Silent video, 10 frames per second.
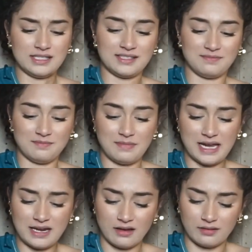this
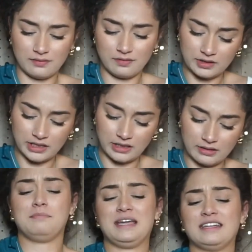made of?
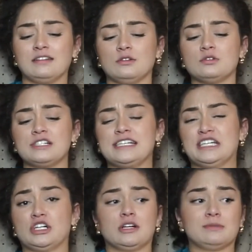Freaking Mandalorian
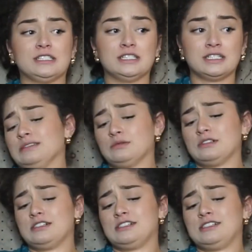armor.
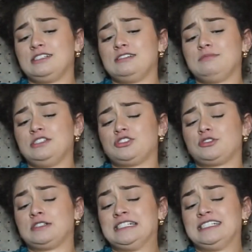Lord, give me
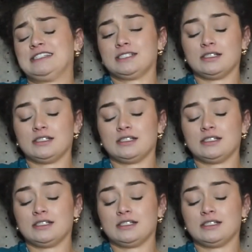strength.